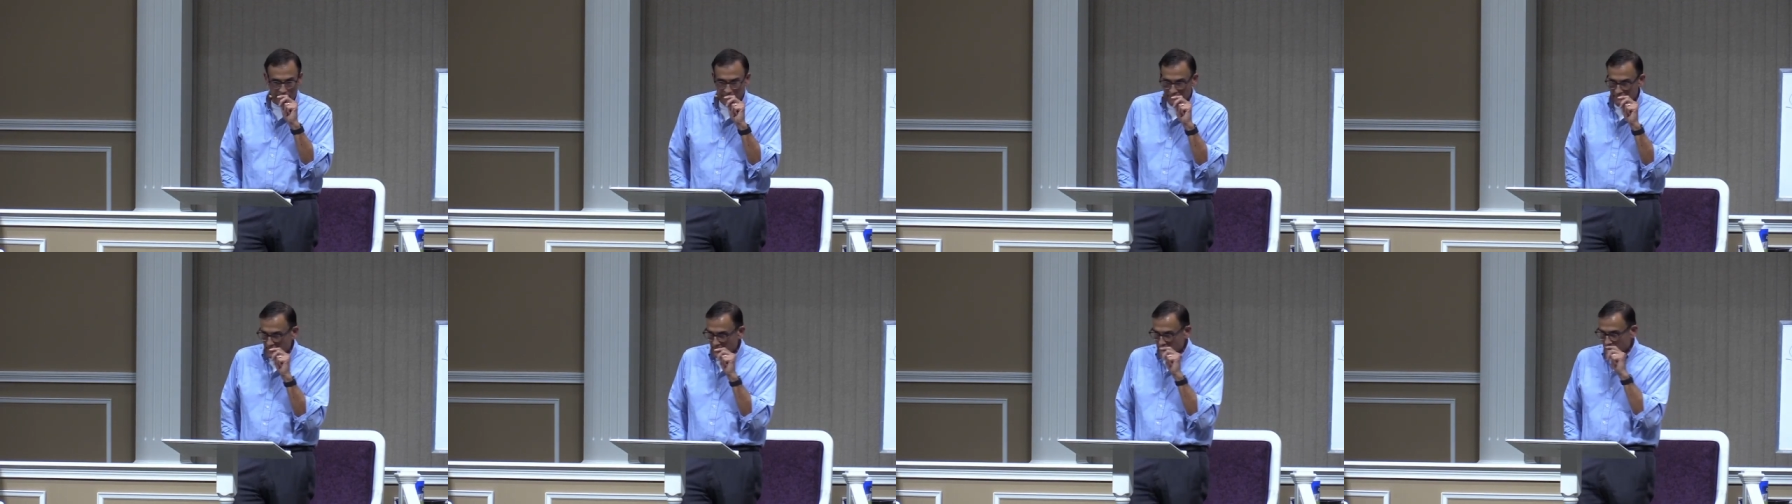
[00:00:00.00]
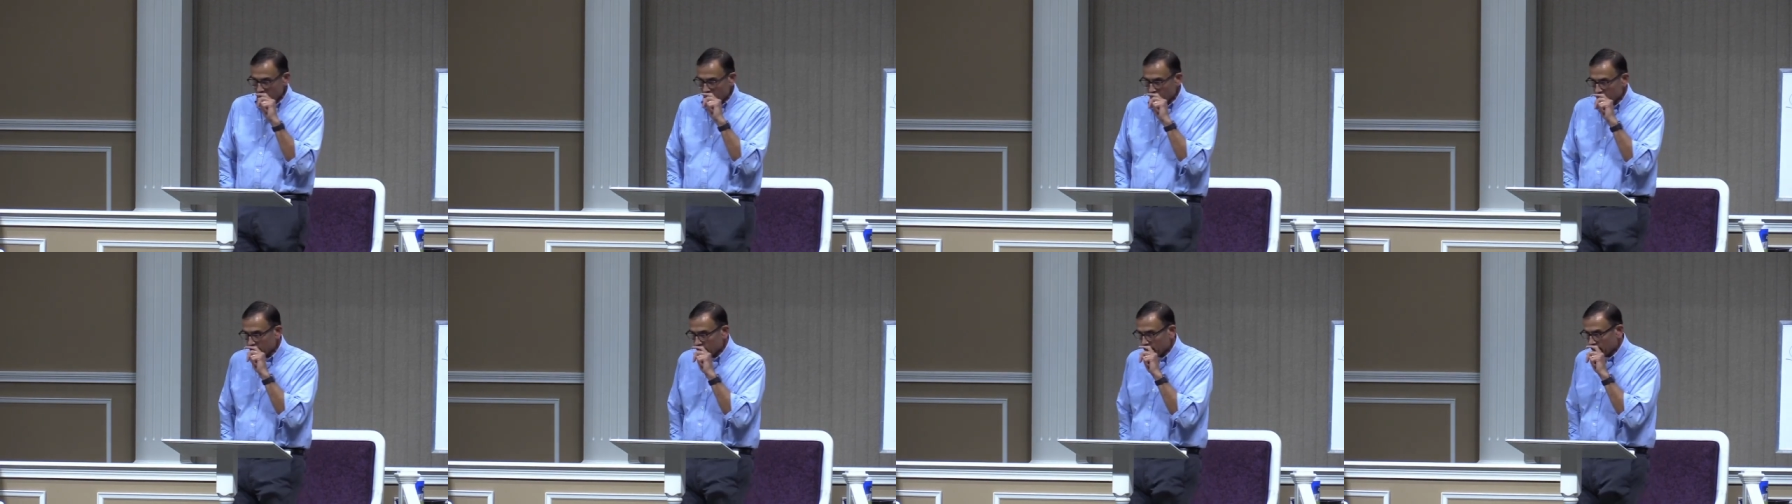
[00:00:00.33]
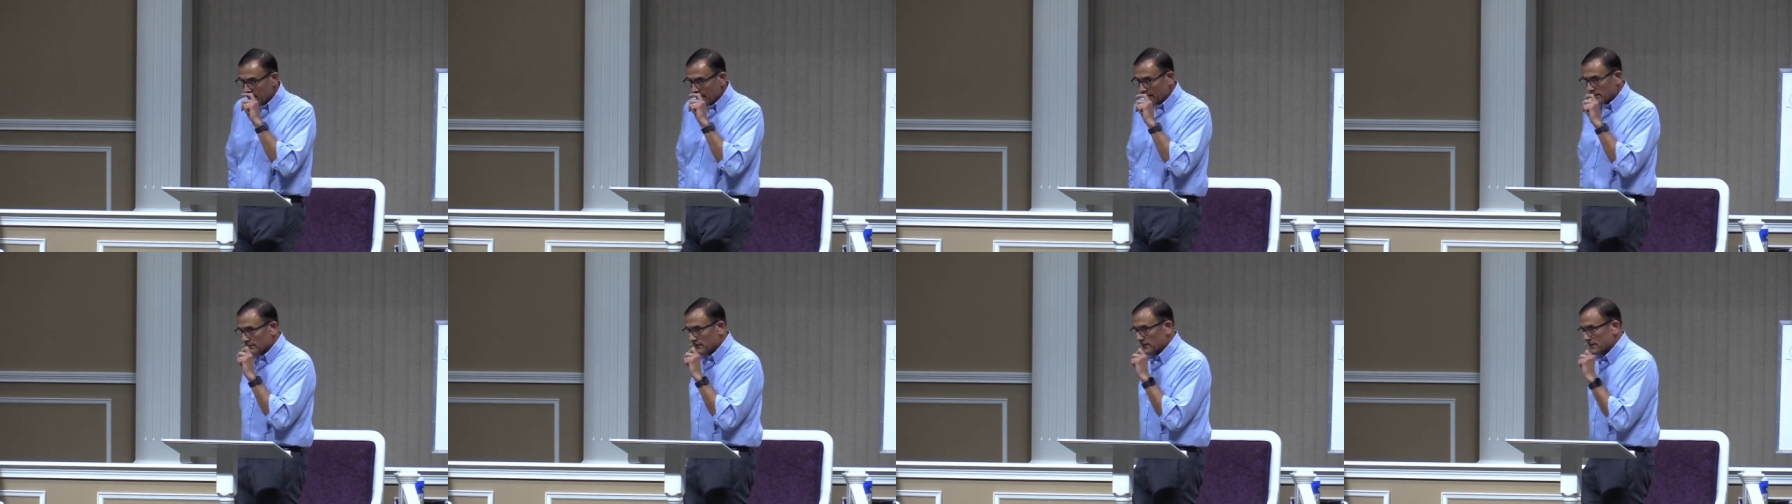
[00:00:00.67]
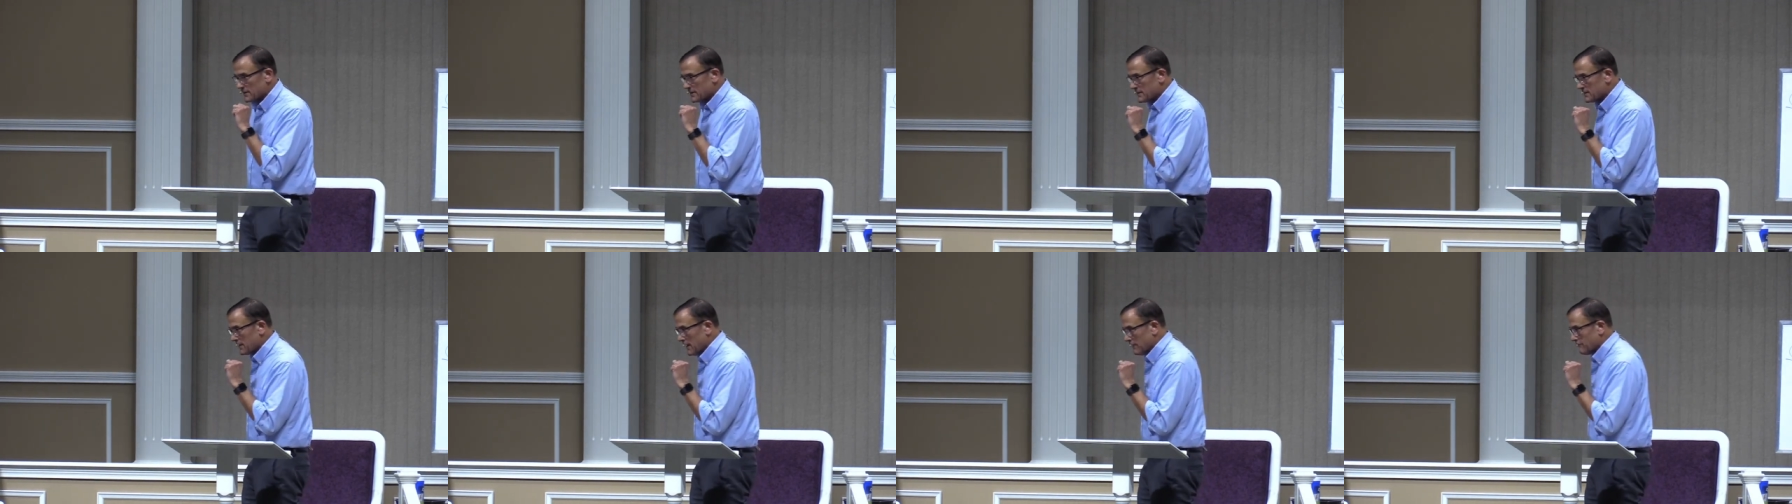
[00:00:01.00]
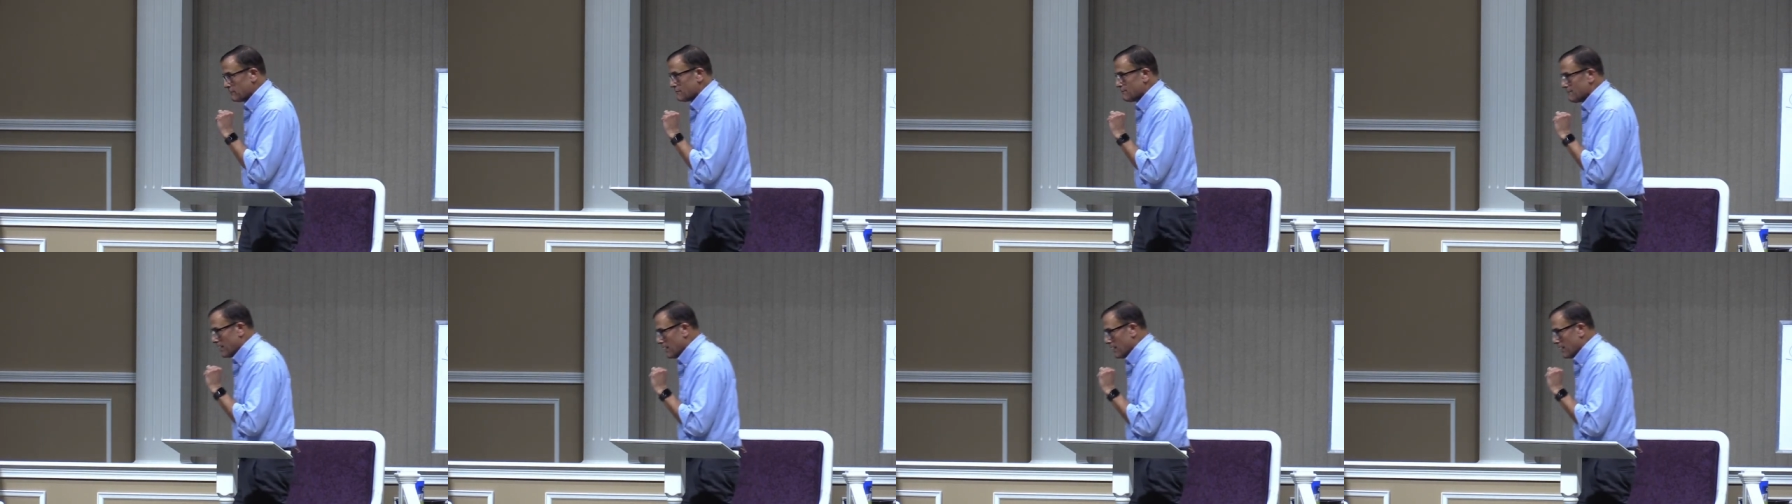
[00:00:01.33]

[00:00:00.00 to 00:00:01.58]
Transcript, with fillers: if I remember correctly, is seven